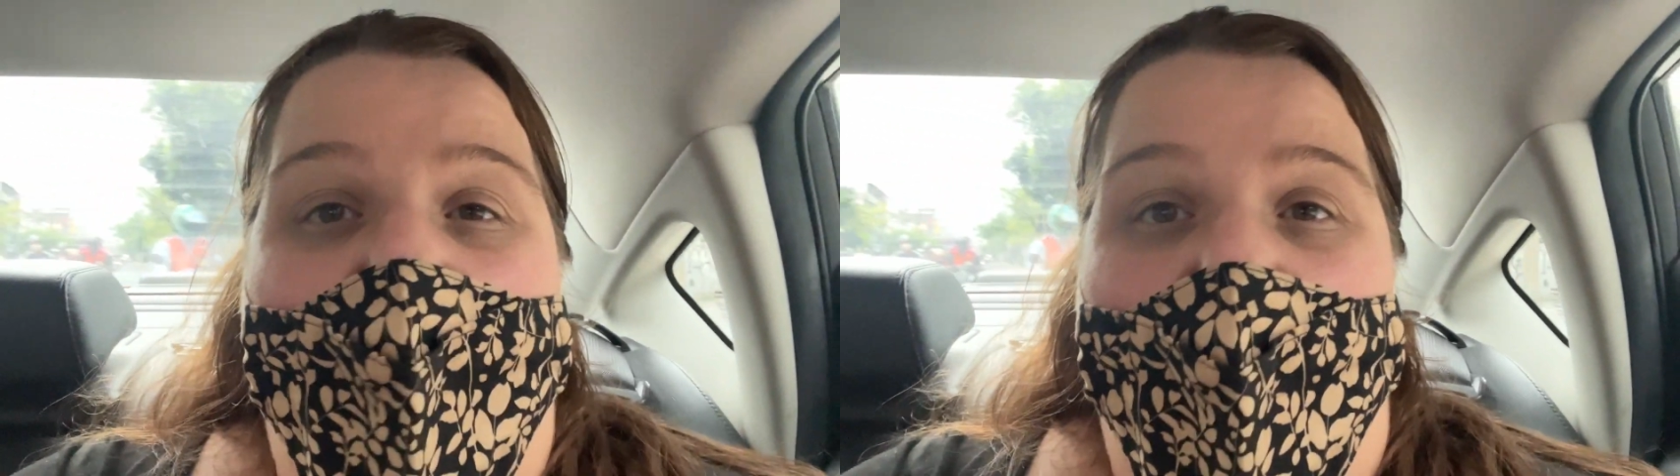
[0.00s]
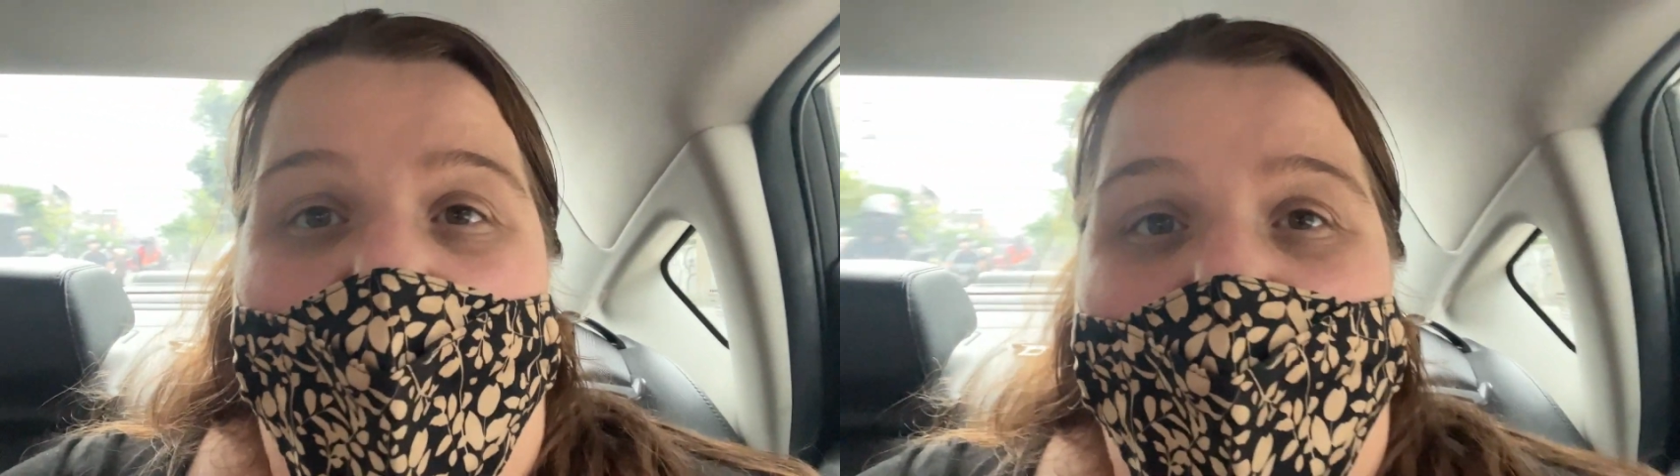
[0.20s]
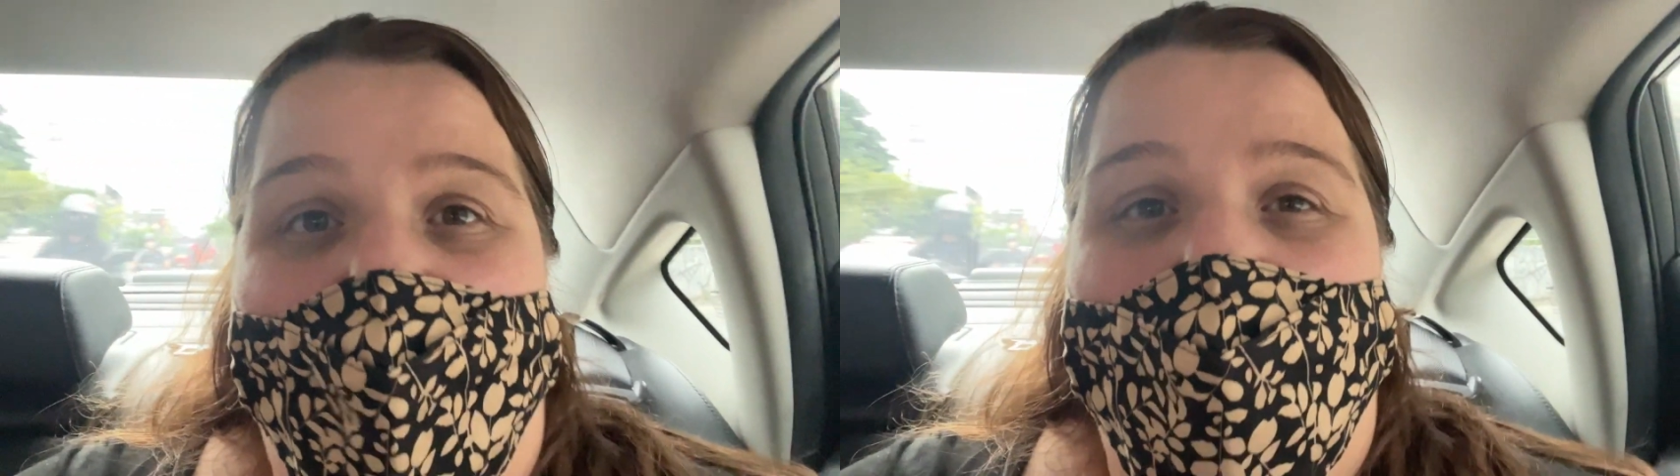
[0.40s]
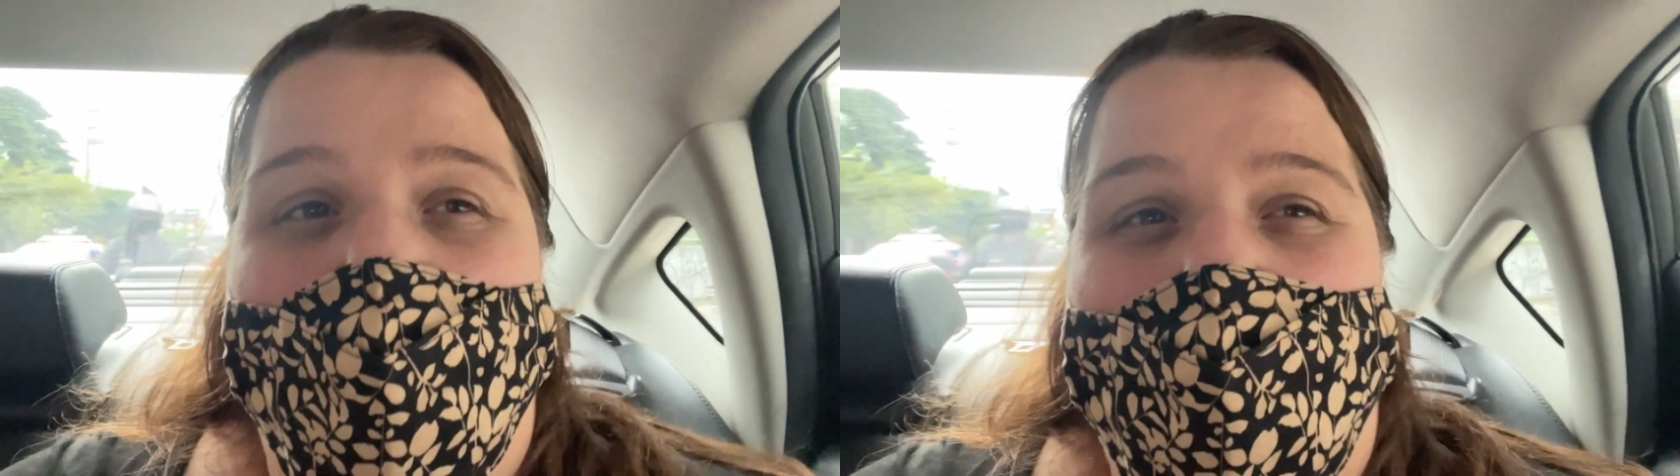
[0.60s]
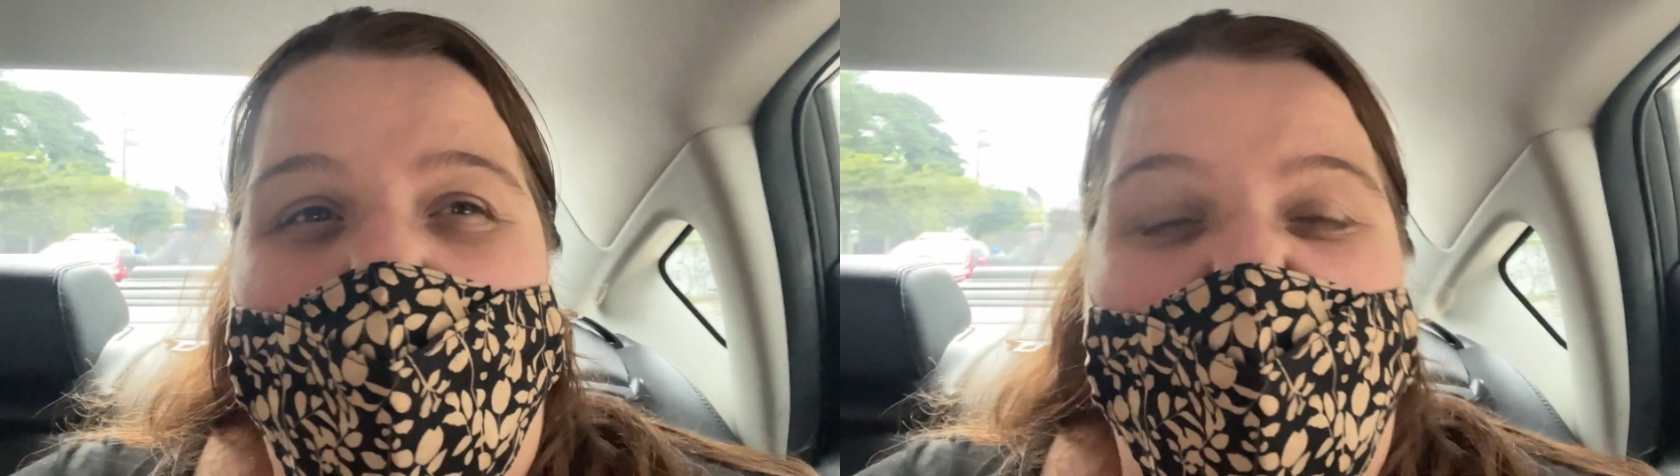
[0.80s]
of
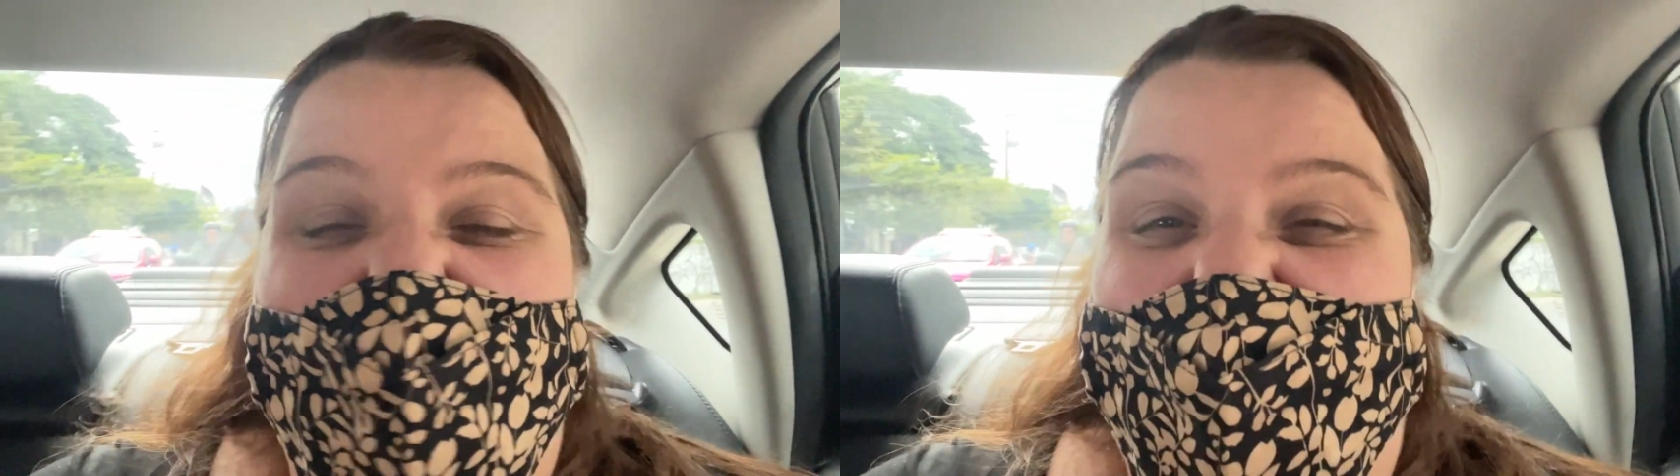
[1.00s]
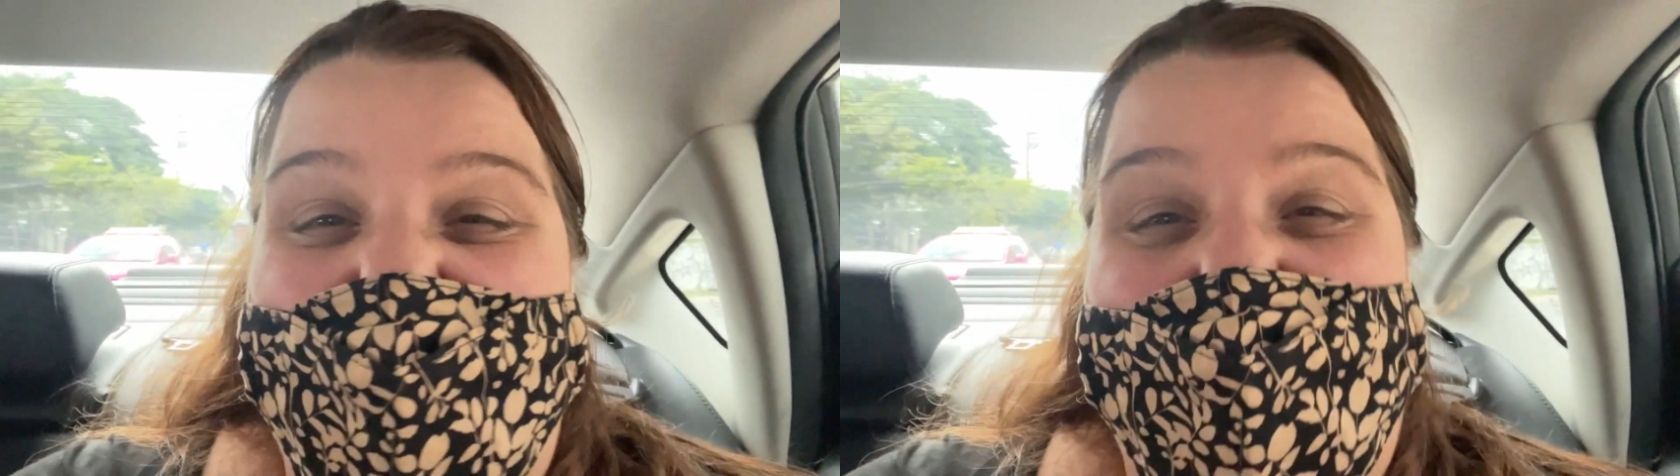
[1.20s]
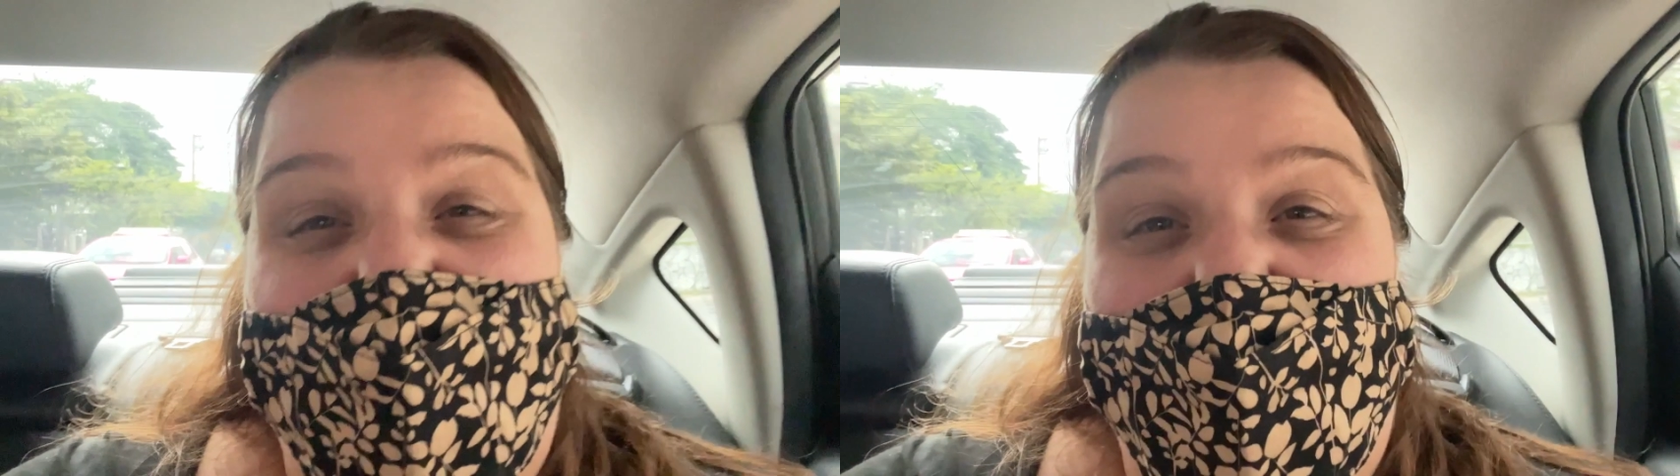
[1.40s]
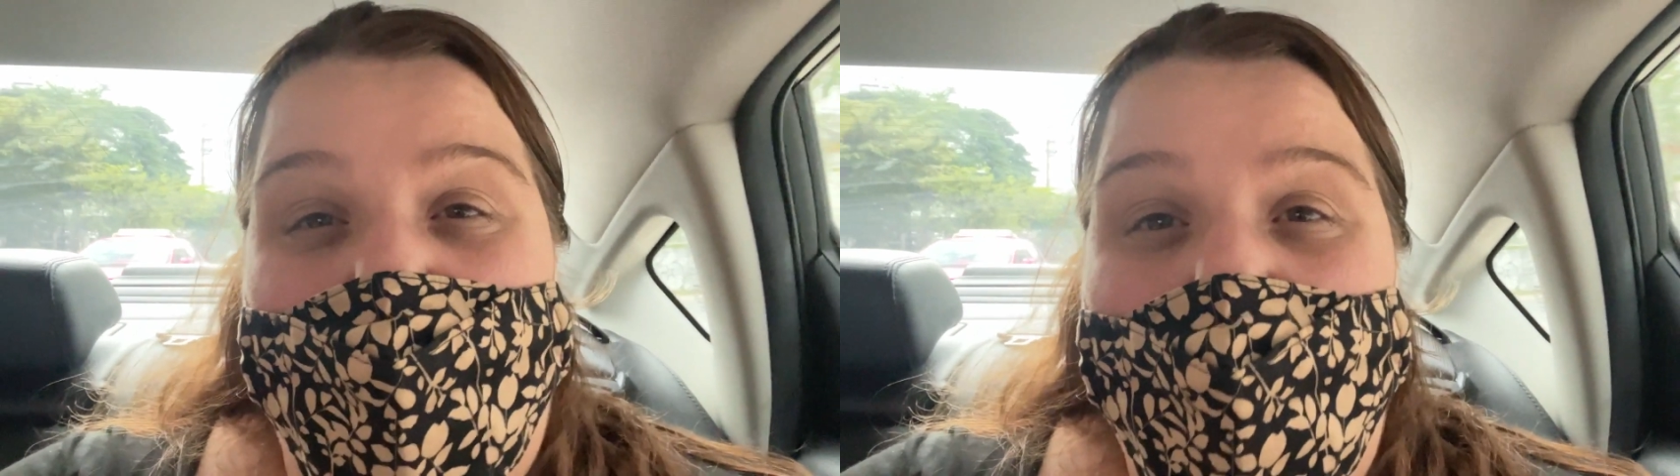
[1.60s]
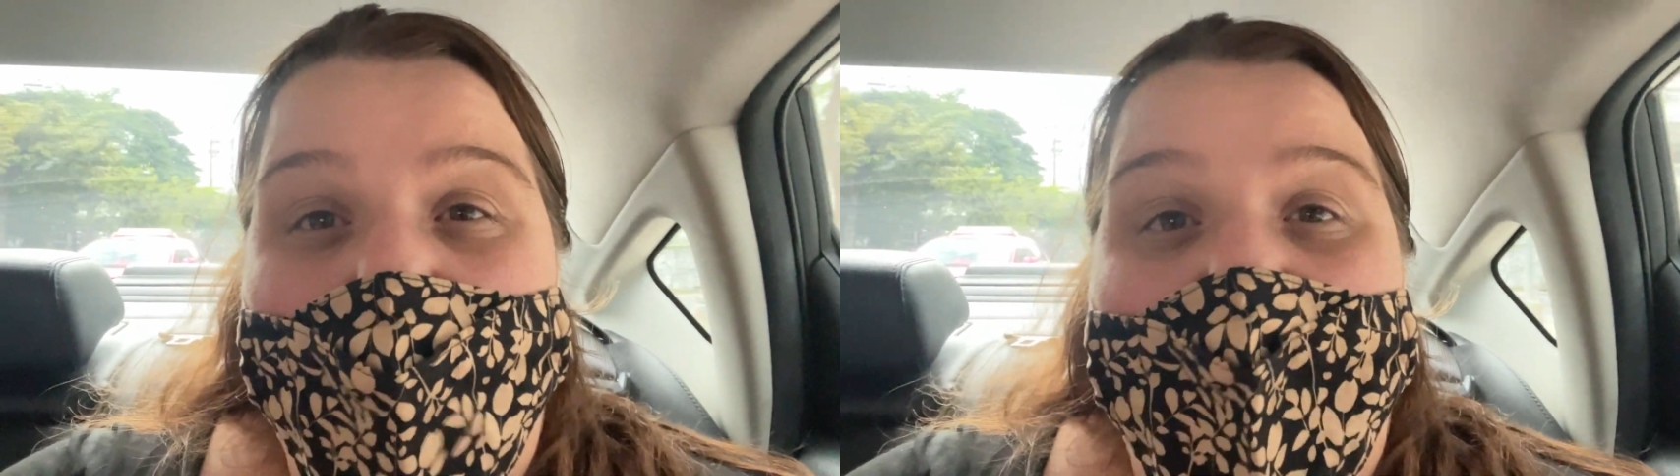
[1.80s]
more things to do.